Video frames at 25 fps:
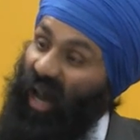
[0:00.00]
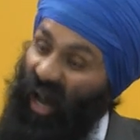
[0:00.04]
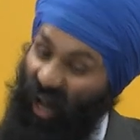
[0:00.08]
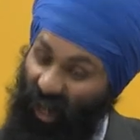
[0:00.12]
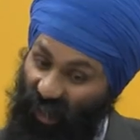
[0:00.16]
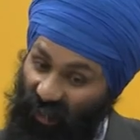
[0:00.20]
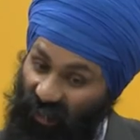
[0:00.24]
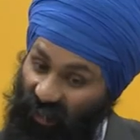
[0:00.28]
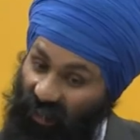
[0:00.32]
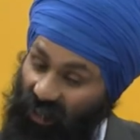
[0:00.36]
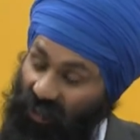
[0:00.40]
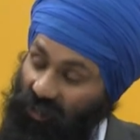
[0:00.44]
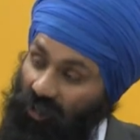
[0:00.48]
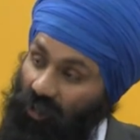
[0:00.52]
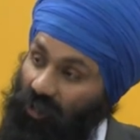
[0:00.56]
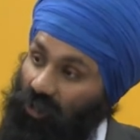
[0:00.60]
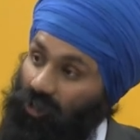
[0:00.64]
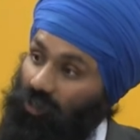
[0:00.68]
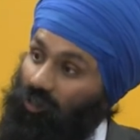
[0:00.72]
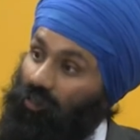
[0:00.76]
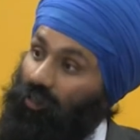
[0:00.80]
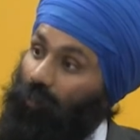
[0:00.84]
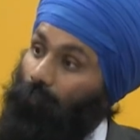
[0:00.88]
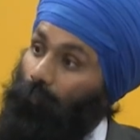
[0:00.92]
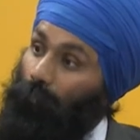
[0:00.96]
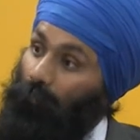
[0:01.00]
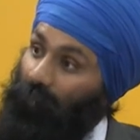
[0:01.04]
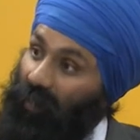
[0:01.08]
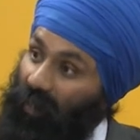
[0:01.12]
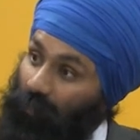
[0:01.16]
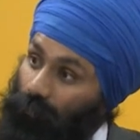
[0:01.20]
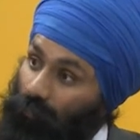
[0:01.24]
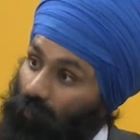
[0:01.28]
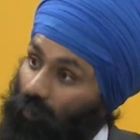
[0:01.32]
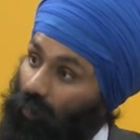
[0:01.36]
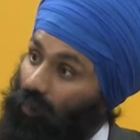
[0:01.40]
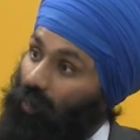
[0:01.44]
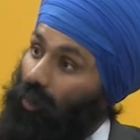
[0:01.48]
allegiance to the
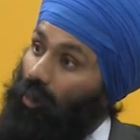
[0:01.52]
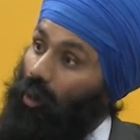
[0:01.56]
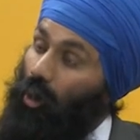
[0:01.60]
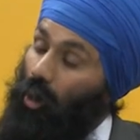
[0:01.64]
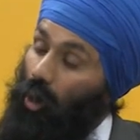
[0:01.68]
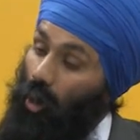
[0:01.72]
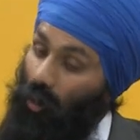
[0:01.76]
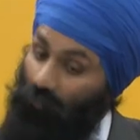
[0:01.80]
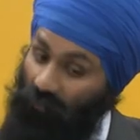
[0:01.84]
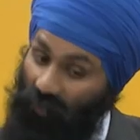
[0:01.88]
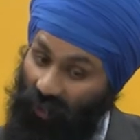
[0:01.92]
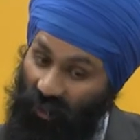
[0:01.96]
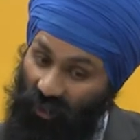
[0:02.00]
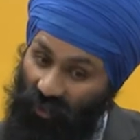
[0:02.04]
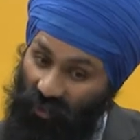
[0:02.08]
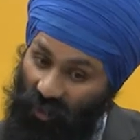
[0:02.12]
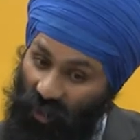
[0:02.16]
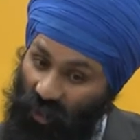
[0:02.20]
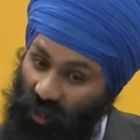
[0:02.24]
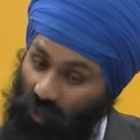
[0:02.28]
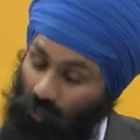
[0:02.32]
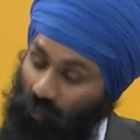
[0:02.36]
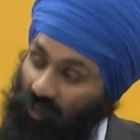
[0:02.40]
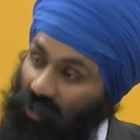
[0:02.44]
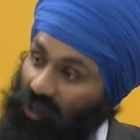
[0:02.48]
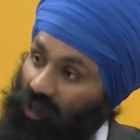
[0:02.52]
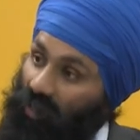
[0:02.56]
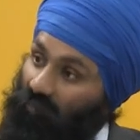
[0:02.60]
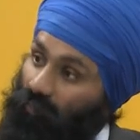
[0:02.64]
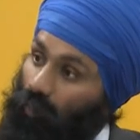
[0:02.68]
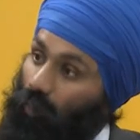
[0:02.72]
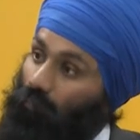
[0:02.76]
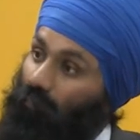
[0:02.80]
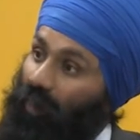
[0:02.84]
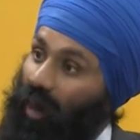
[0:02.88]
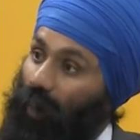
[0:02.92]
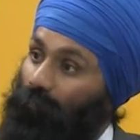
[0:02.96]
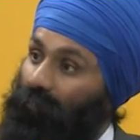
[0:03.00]
people of the constituency of
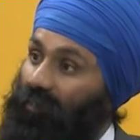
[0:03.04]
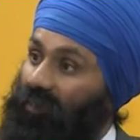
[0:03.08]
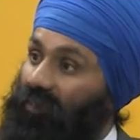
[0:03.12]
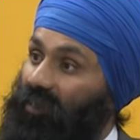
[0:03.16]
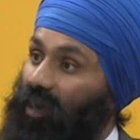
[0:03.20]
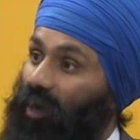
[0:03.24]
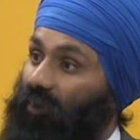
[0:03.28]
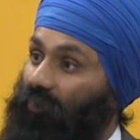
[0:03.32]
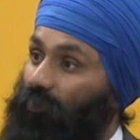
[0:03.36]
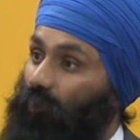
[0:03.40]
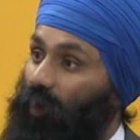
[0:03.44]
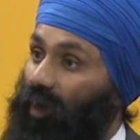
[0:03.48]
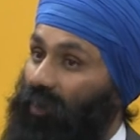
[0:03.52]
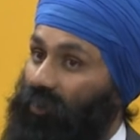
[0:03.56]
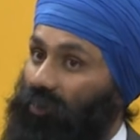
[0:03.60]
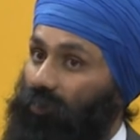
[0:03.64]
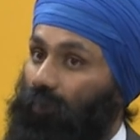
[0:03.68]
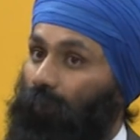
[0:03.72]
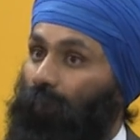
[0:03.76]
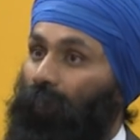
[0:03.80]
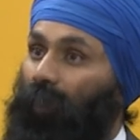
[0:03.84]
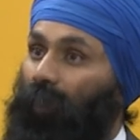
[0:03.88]
Wolverhampton Southwest,